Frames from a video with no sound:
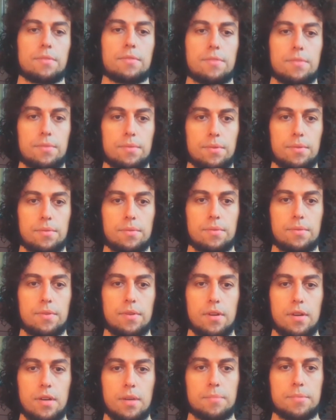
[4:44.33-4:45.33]
through
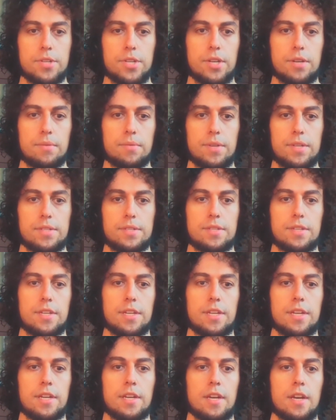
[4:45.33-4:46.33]
armchair
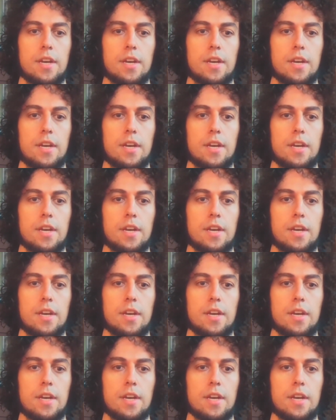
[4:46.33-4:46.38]
reasoning